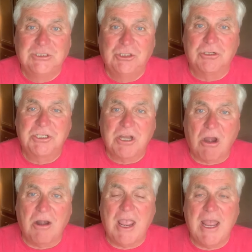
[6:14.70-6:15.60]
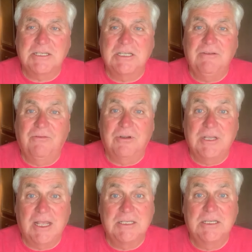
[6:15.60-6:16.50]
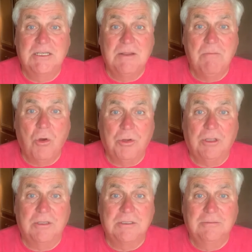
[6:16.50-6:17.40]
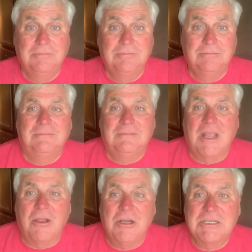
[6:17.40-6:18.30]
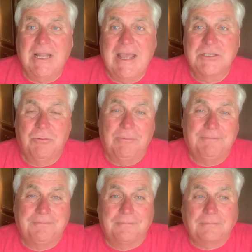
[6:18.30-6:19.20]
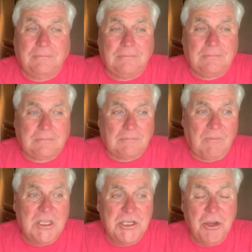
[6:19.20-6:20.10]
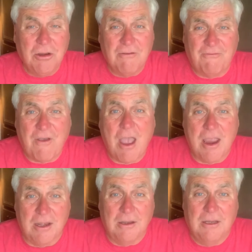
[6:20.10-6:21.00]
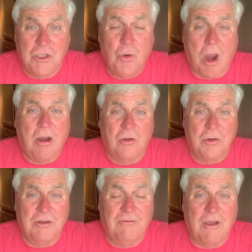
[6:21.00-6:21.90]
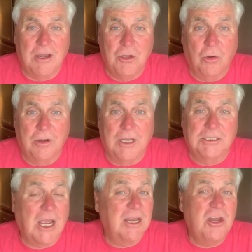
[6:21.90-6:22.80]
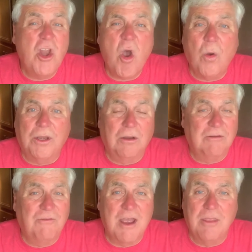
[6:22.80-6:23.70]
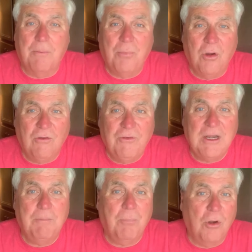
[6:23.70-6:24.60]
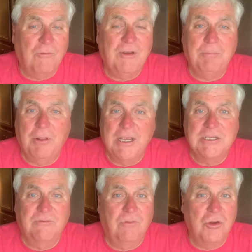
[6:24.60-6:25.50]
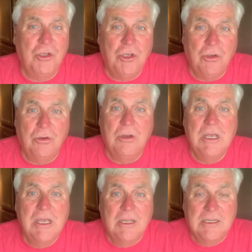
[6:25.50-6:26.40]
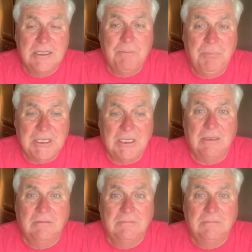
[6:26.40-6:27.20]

So start asking for testimonials. Now, here's the last one. So you're going to find, you are going to find your niche. I know it. You're going to find the perfect, perfect place for you to be.